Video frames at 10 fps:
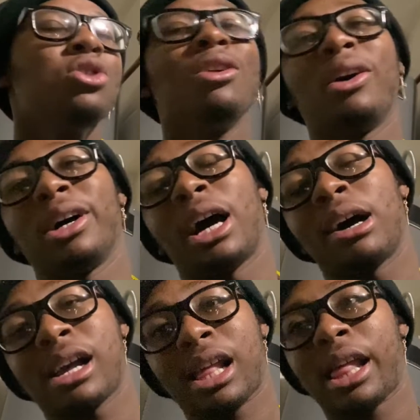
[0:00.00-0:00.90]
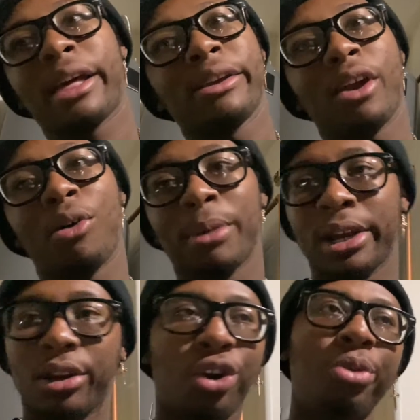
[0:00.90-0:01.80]
Oh, yeah, y'all
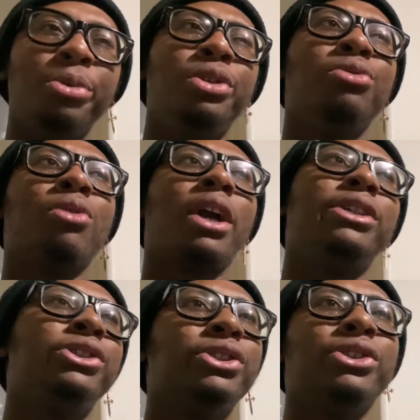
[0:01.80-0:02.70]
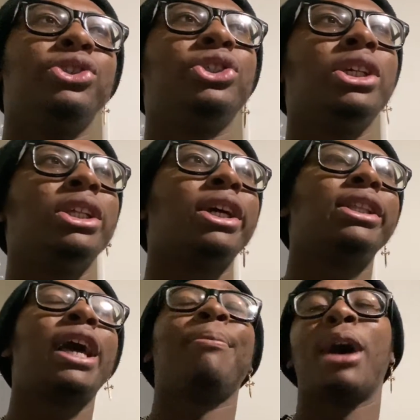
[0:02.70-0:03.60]
might call me Ricer and shit like
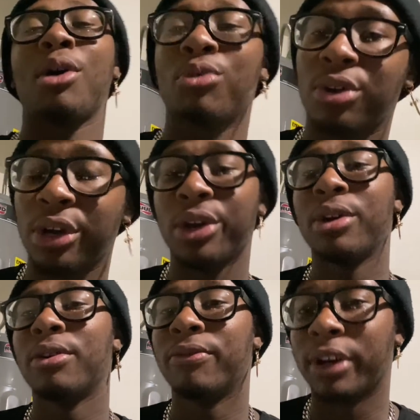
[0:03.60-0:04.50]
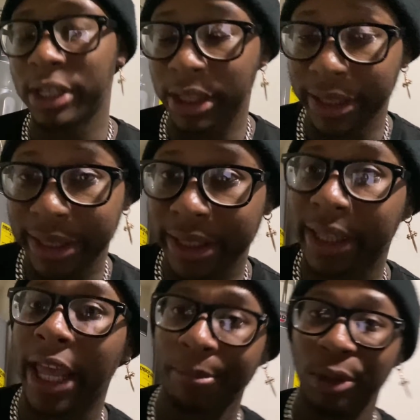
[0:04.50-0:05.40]
that, but I want fucking
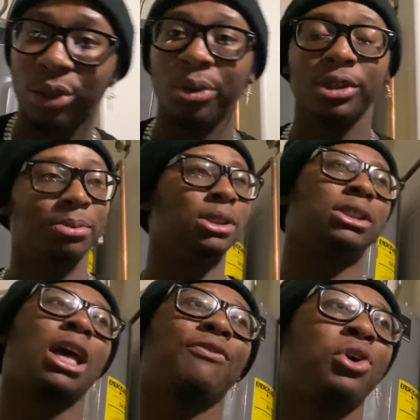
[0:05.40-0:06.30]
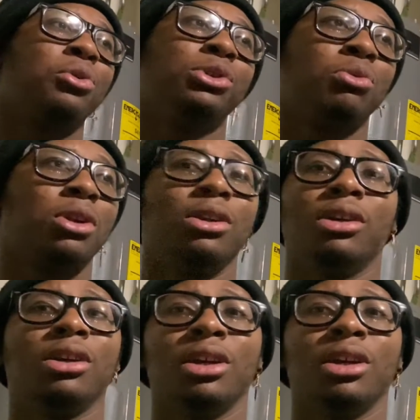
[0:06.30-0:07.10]
Lambo doors because I've always wanted